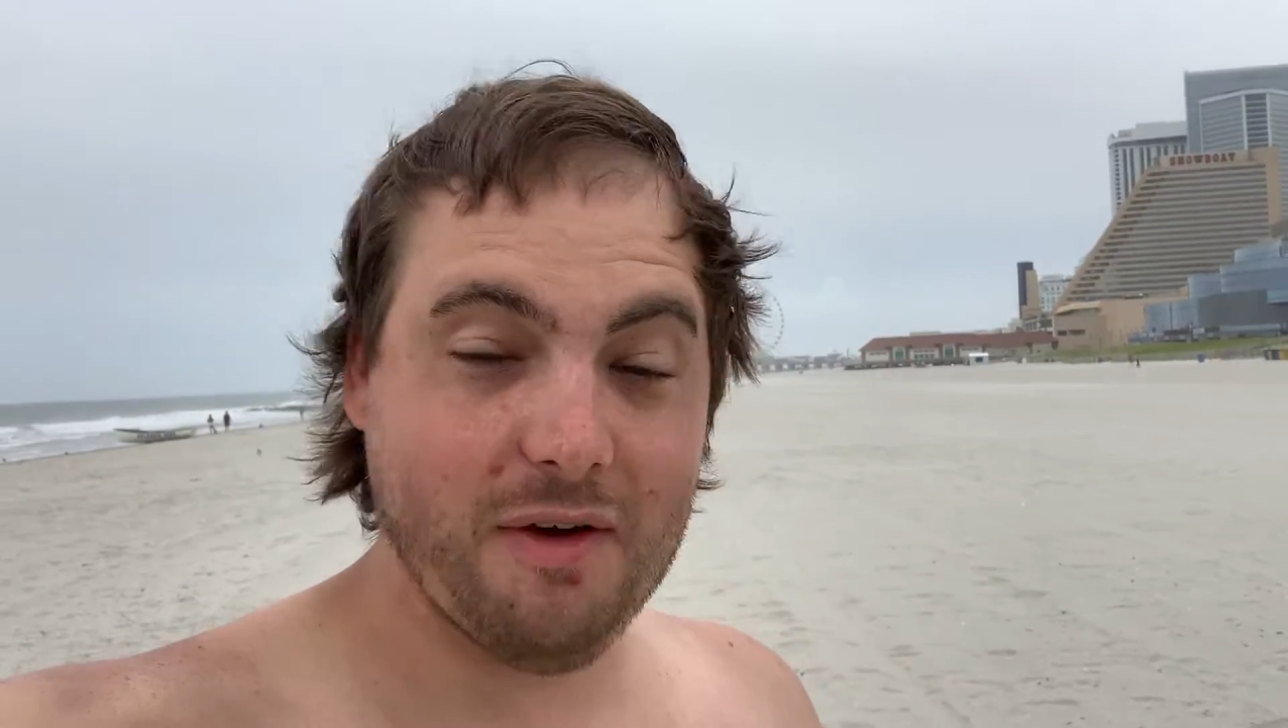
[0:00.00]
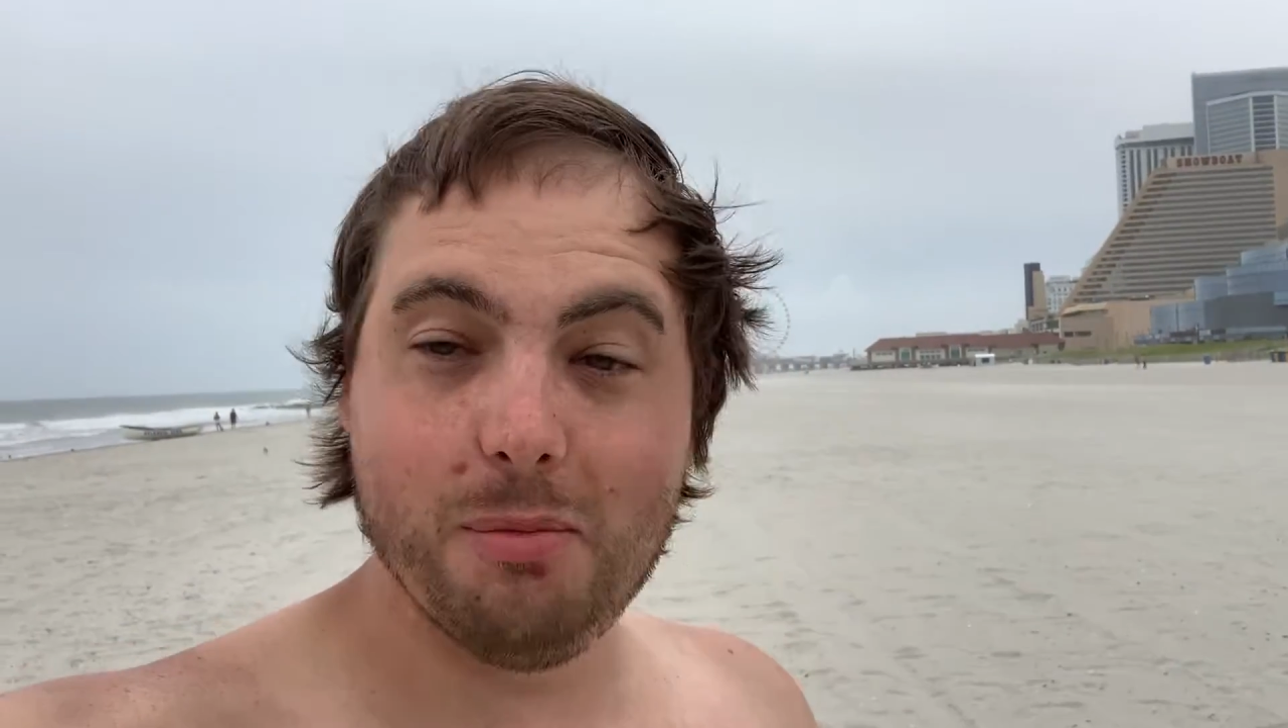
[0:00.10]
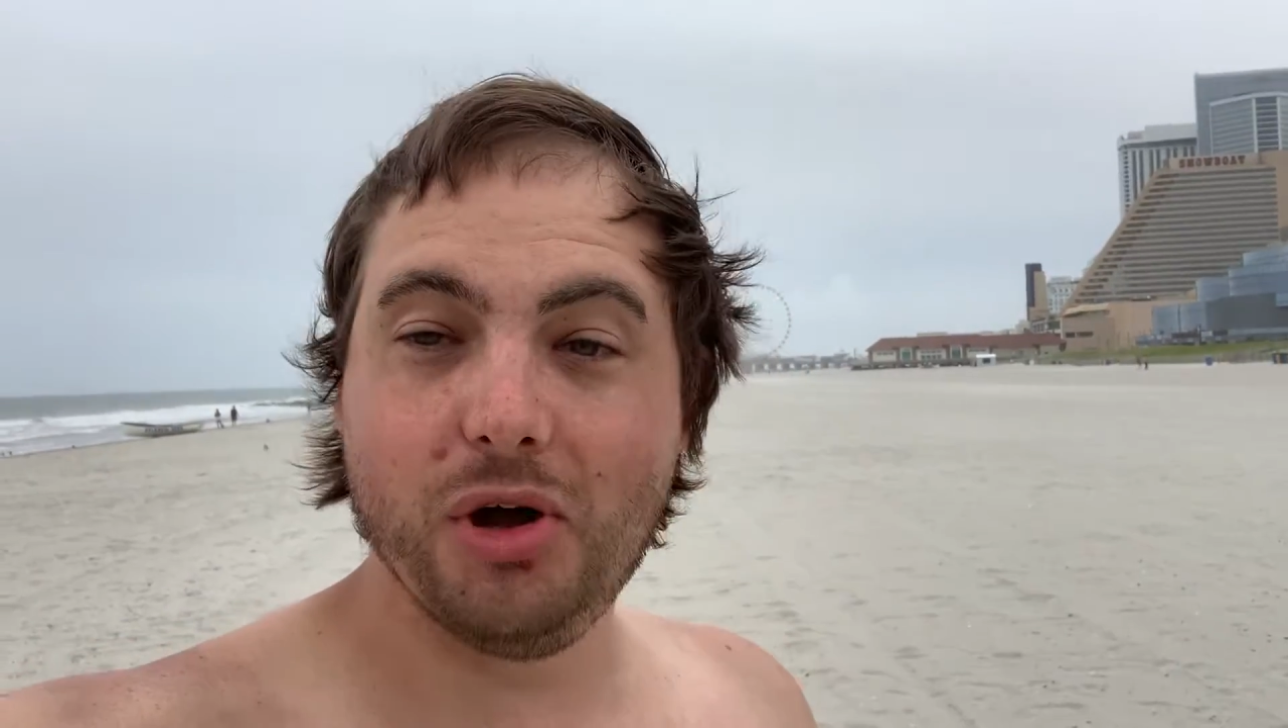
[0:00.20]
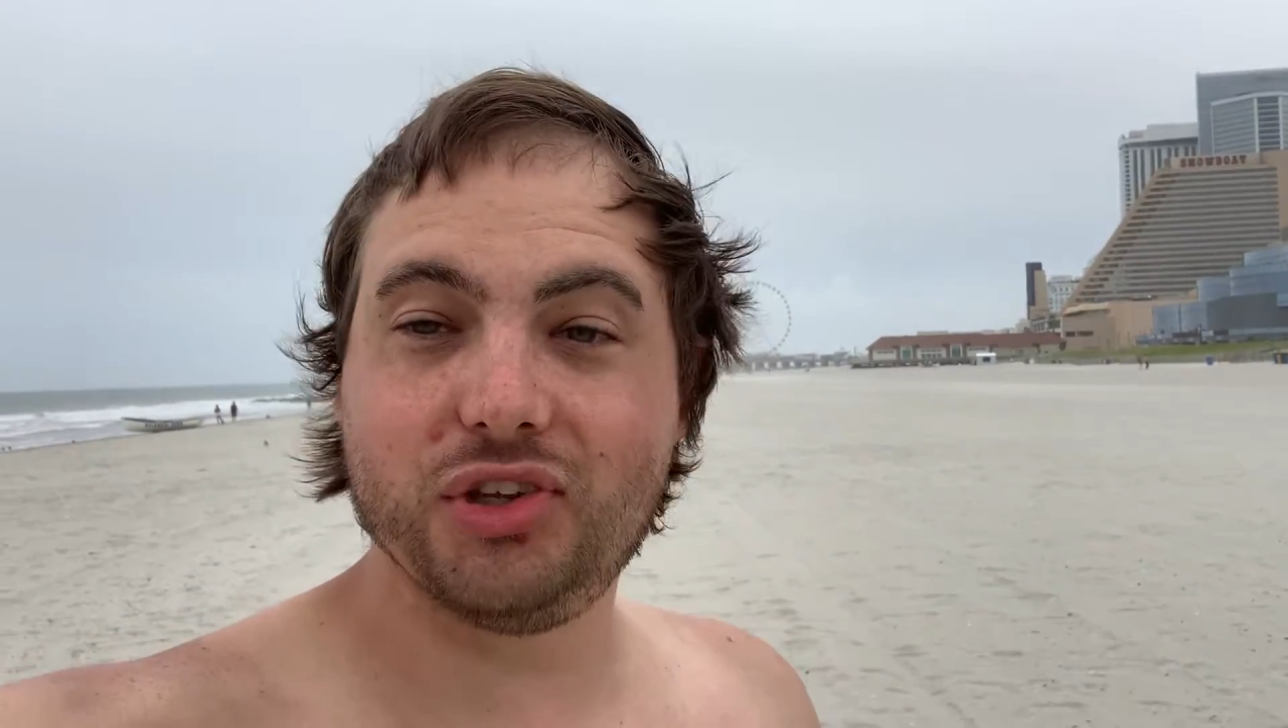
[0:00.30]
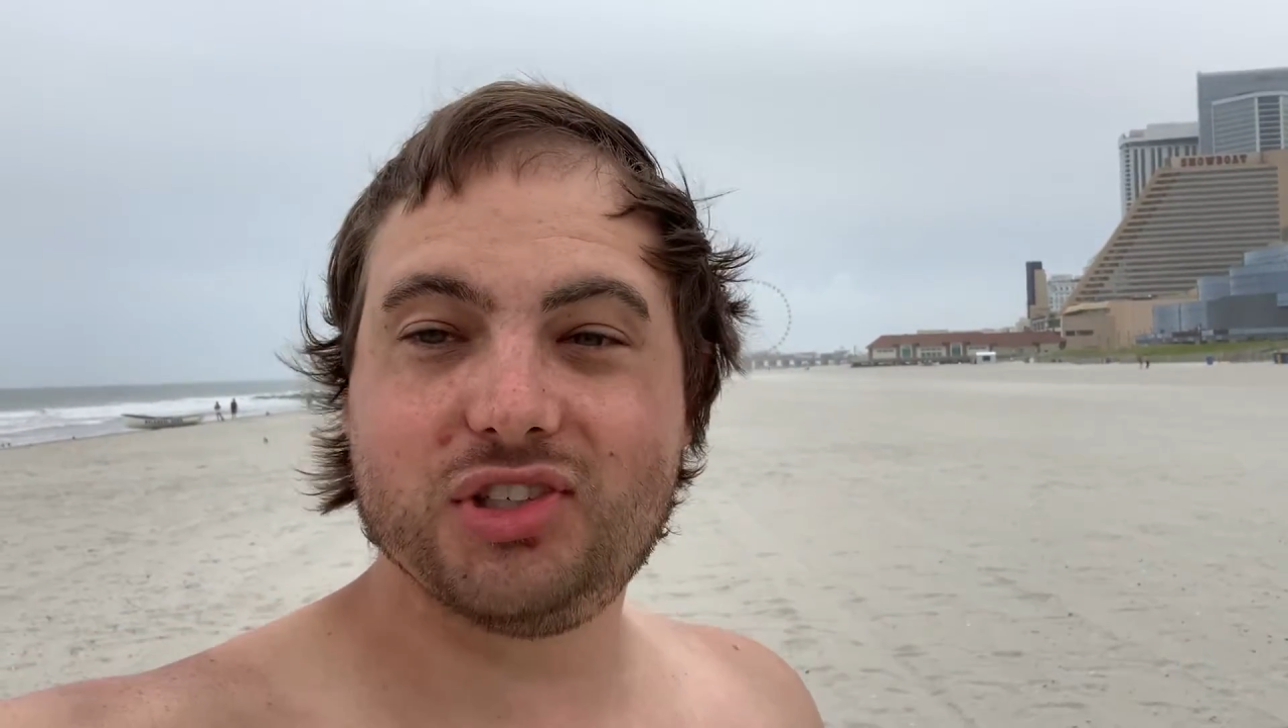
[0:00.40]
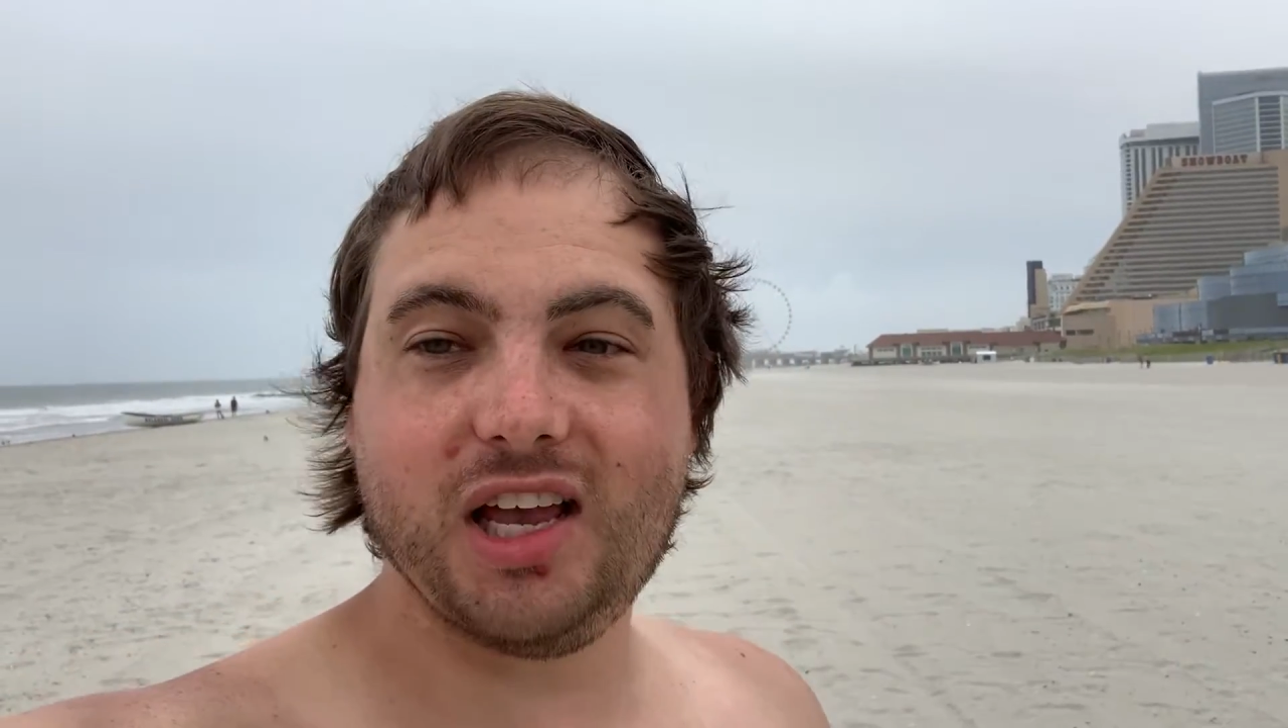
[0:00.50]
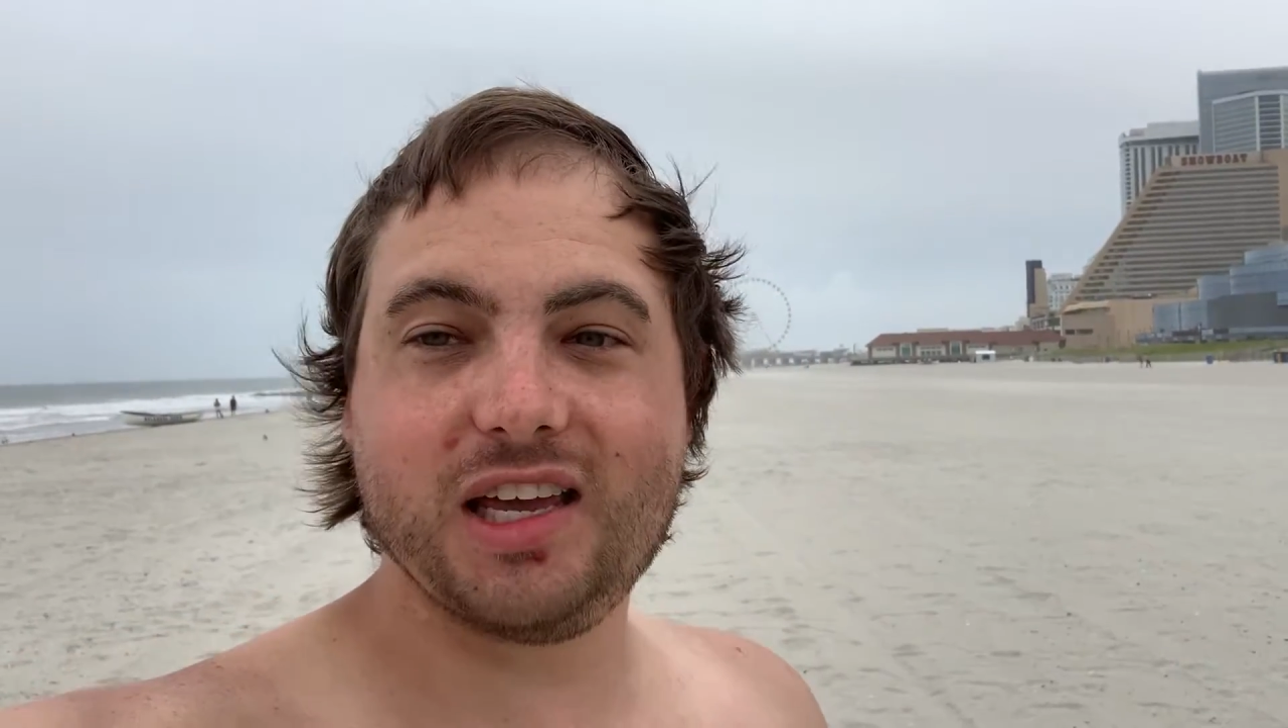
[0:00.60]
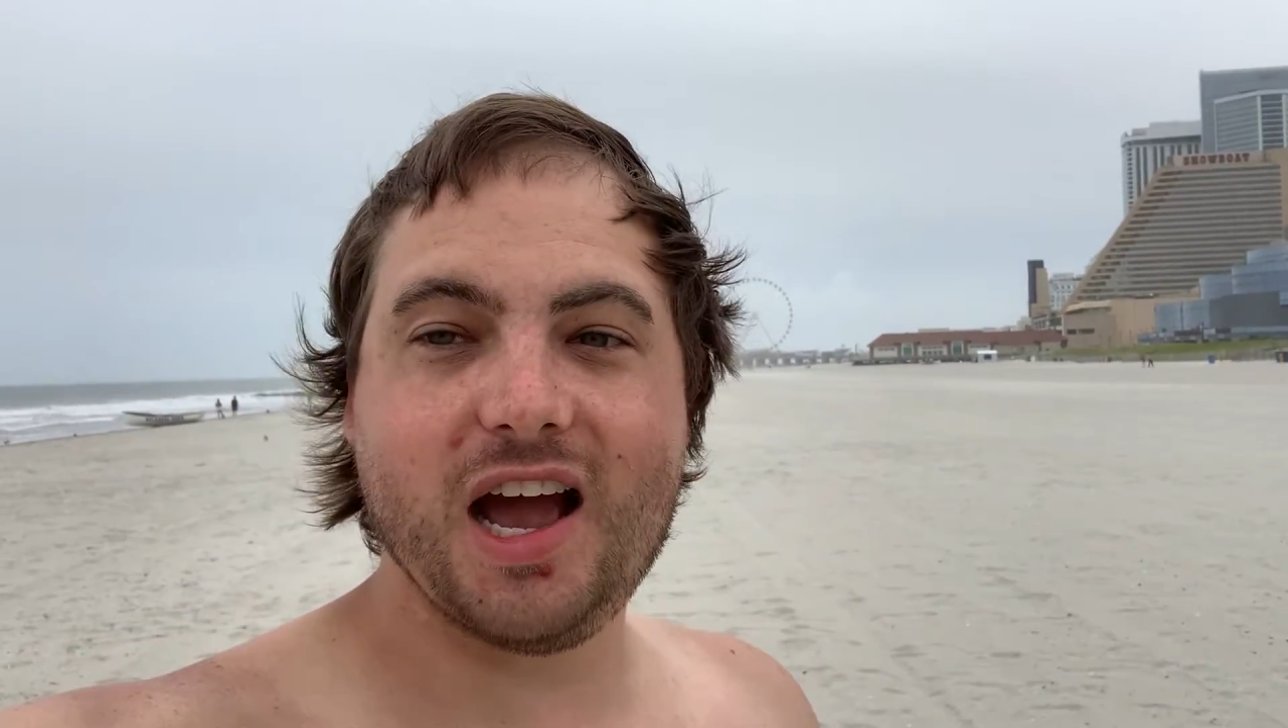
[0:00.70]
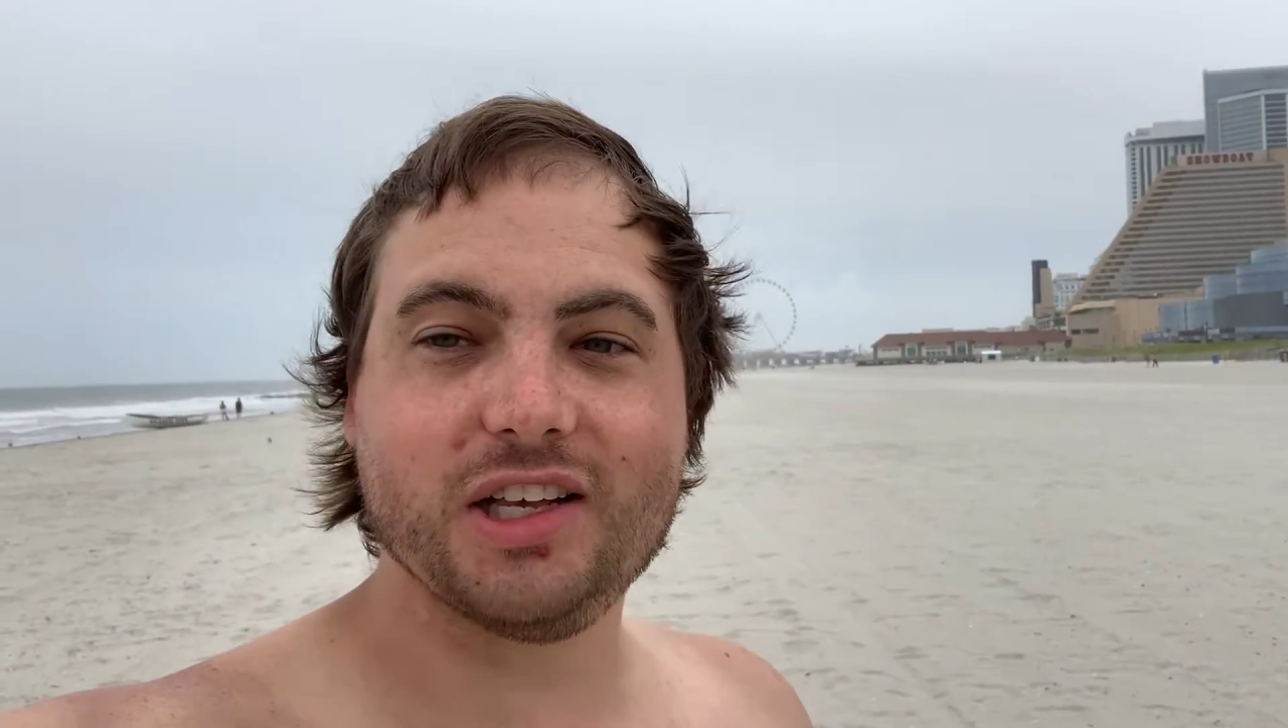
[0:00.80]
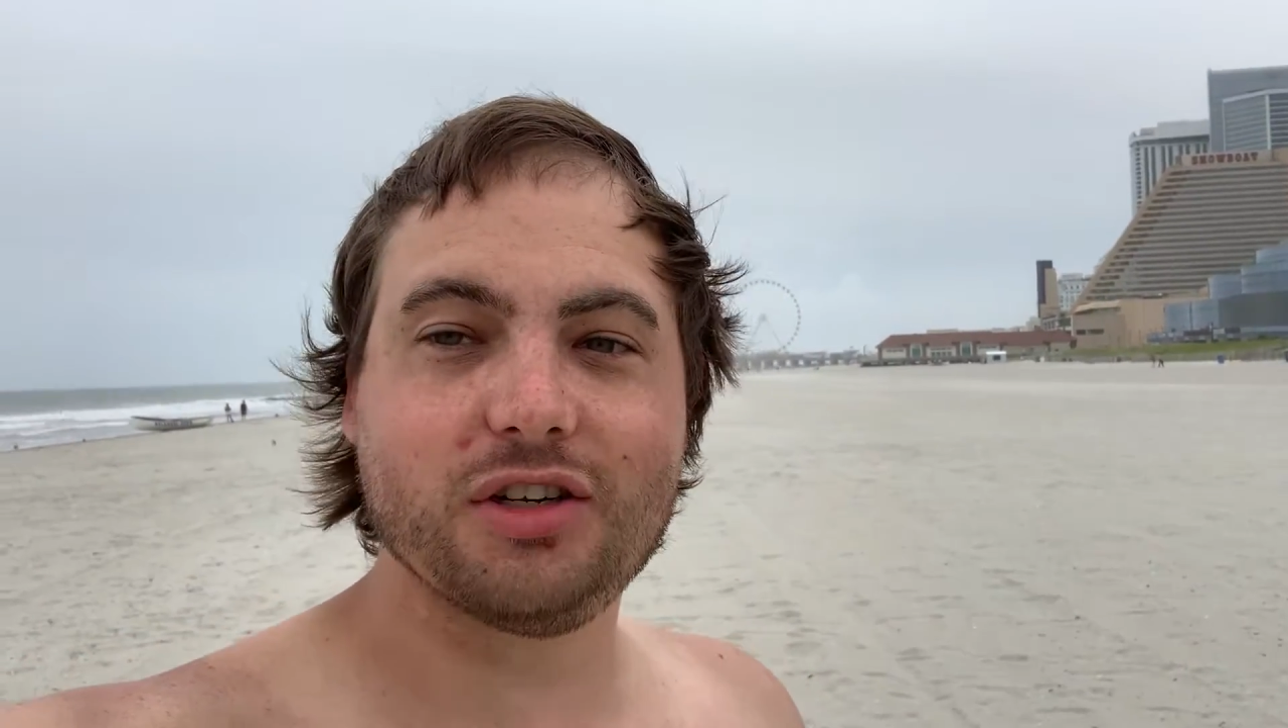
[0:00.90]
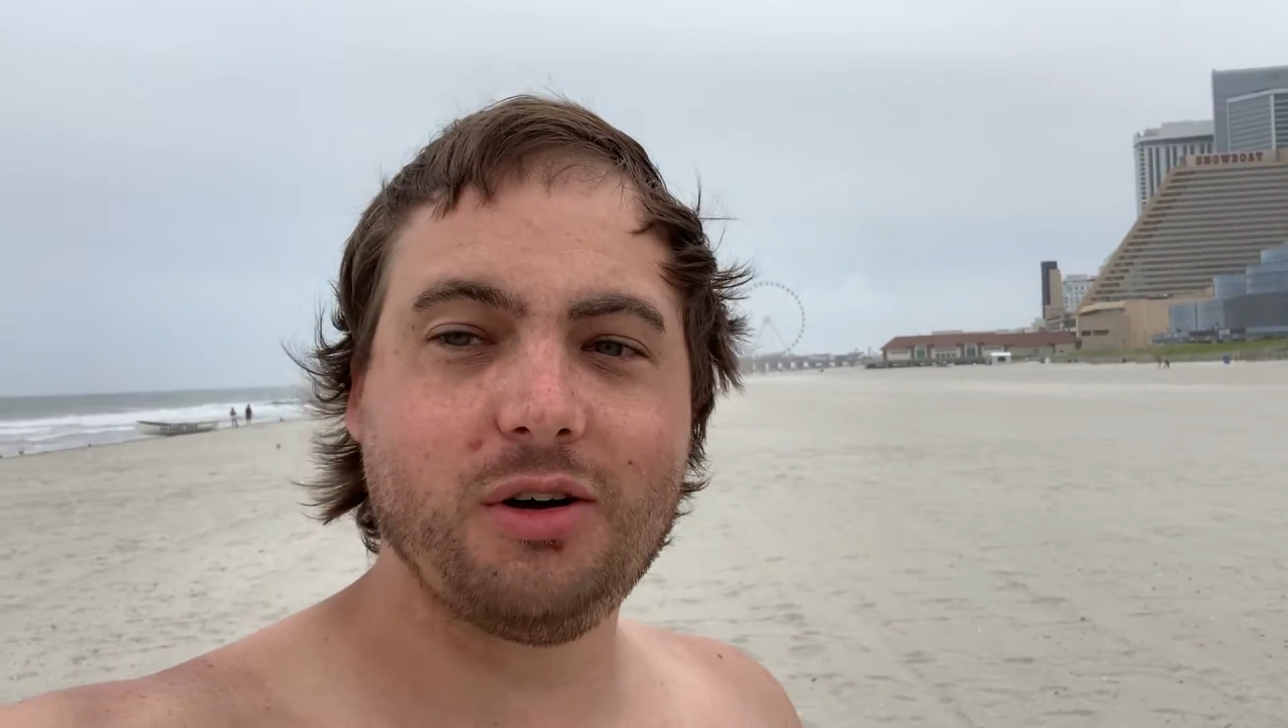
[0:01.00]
haven't built a sandcastle